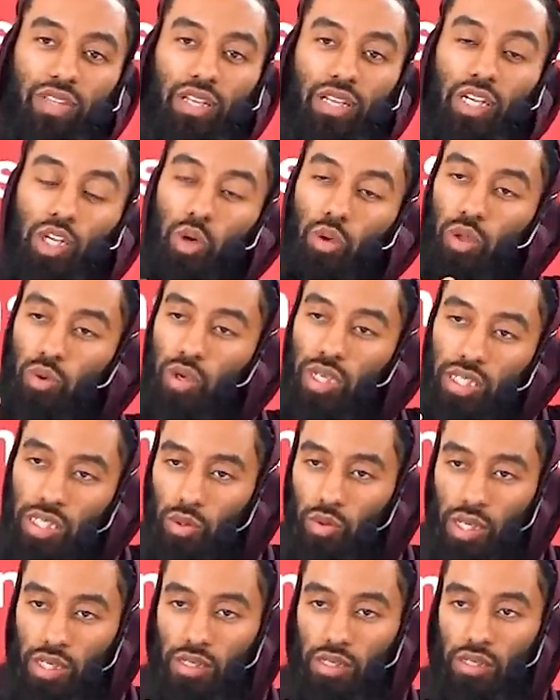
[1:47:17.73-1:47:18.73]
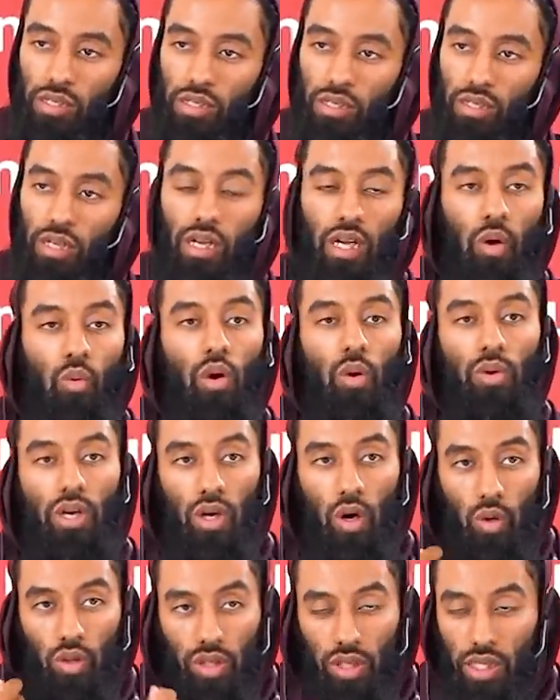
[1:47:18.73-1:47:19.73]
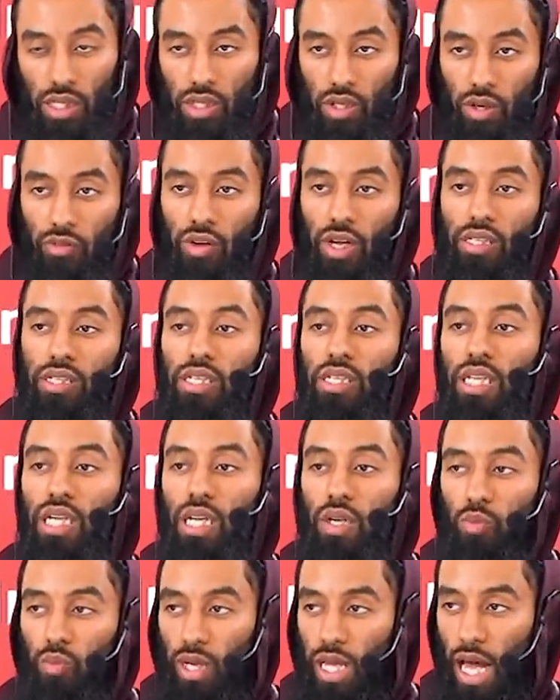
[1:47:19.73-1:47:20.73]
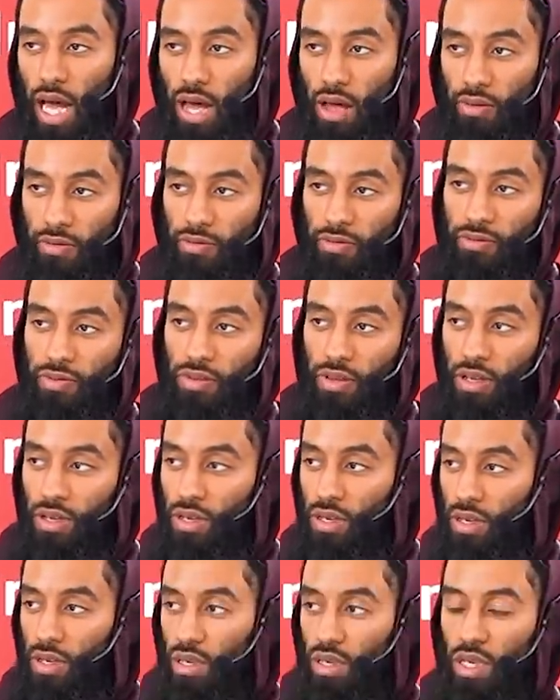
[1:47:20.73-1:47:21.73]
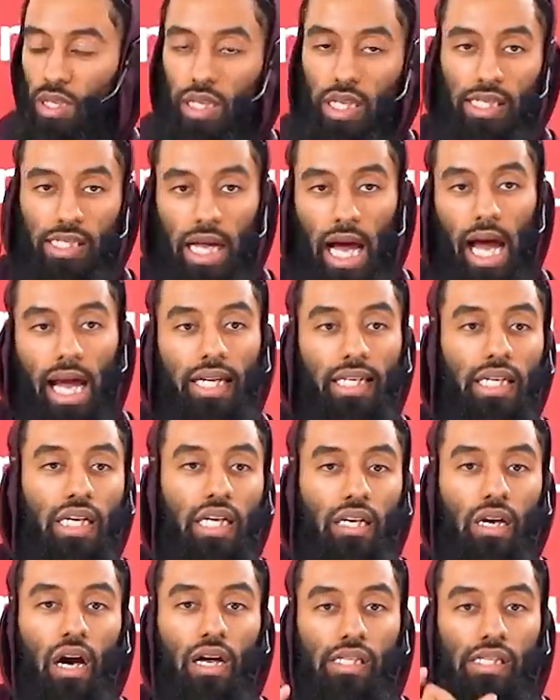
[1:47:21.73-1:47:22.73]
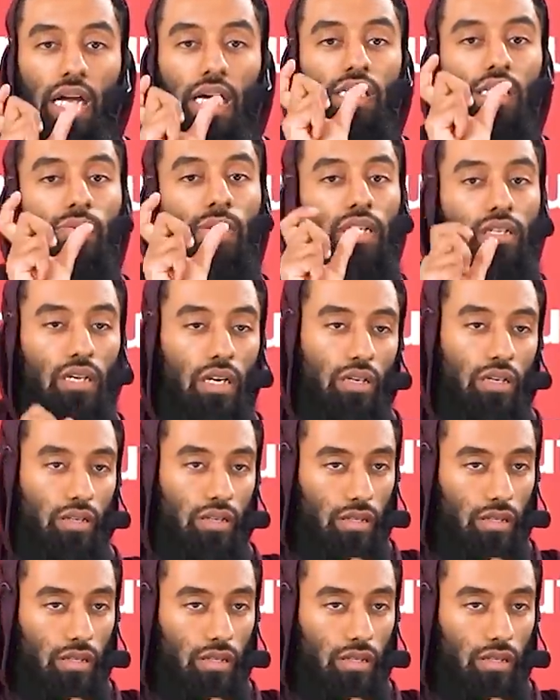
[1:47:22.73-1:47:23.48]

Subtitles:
You know what the question was? When we go to this university, we have these ID cards that has a picture.